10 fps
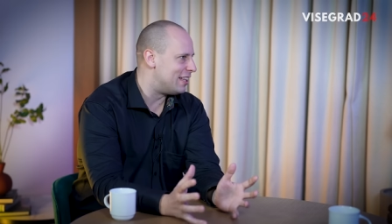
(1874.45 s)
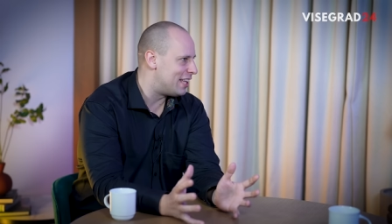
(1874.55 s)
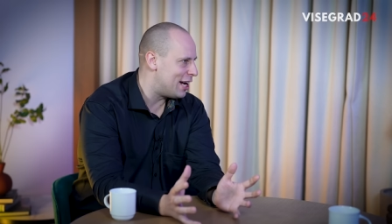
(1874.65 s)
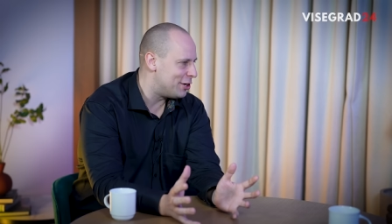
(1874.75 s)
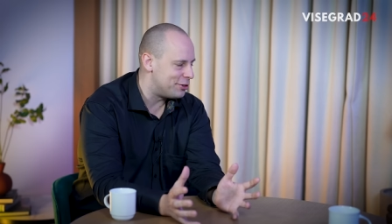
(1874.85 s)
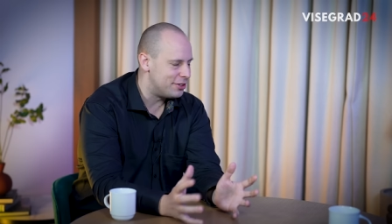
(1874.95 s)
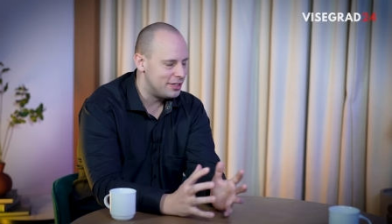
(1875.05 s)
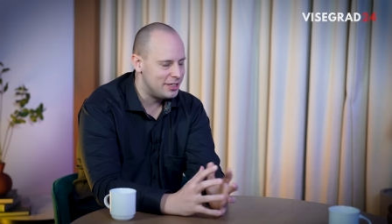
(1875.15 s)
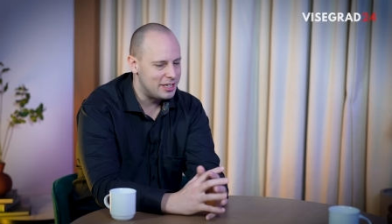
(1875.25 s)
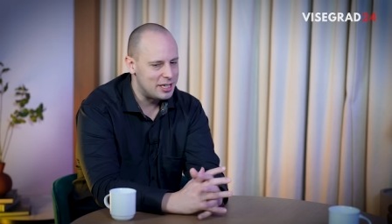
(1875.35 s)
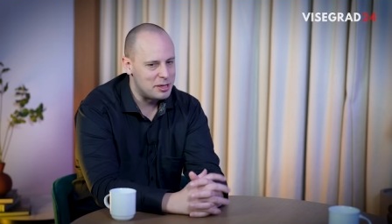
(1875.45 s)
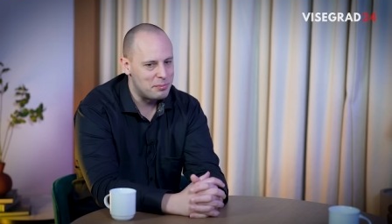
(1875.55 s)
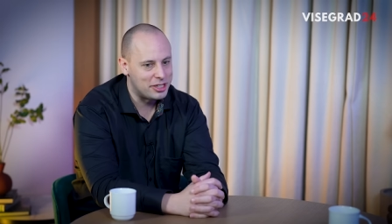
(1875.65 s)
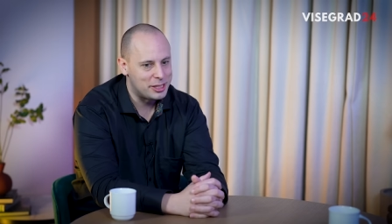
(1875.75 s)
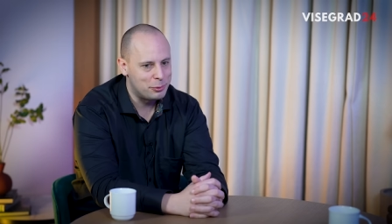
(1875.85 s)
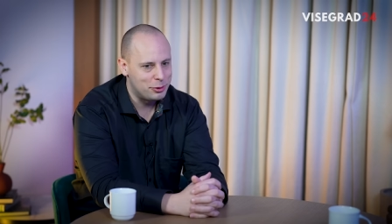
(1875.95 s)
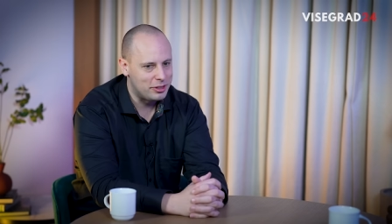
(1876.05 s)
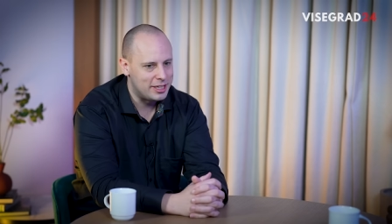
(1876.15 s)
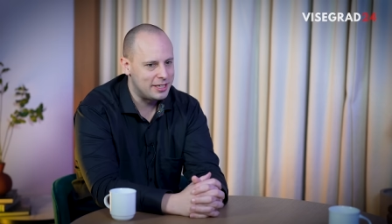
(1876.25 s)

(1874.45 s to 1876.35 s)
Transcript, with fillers: entire uh, Muslim world.